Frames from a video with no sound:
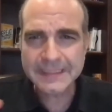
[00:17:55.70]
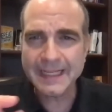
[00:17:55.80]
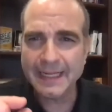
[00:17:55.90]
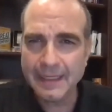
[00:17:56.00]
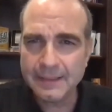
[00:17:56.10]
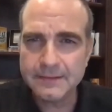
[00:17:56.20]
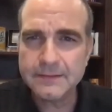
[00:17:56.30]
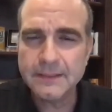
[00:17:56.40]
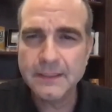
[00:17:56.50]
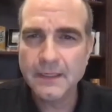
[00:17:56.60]
And
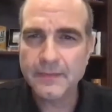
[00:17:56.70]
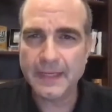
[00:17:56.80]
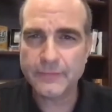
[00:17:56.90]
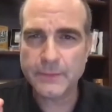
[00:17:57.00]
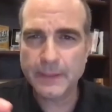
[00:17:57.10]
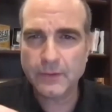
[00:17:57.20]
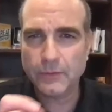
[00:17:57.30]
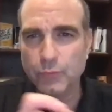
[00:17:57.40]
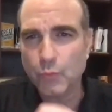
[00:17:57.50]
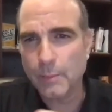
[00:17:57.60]
they have something
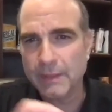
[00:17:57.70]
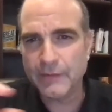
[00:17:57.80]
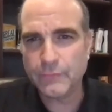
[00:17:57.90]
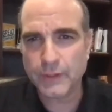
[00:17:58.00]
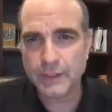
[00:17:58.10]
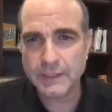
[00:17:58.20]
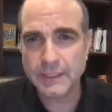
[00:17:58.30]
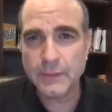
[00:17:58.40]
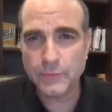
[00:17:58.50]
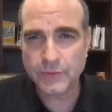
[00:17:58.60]
called normative or
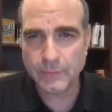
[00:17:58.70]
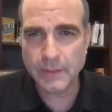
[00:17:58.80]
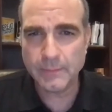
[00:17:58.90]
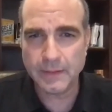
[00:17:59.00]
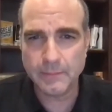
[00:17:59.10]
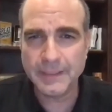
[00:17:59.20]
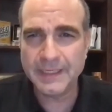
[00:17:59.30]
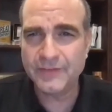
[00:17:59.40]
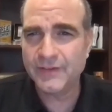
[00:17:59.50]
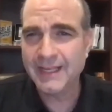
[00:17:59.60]
continuous commitment. It
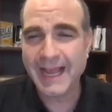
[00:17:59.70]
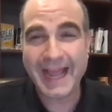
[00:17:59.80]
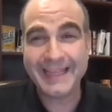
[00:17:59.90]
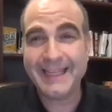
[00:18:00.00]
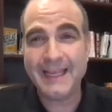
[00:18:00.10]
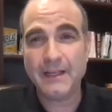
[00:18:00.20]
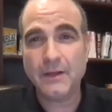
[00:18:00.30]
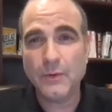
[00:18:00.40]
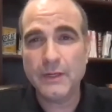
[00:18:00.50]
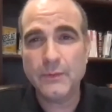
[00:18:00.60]
means I can't
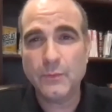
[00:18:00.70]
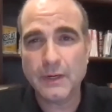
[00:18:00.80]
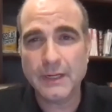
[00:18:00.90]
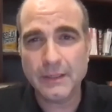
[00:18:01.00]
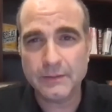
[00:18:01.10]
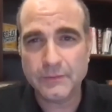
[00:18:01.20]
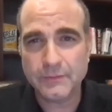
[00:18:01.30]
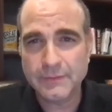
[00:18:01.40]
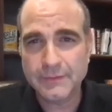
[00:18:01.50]
go anywhere else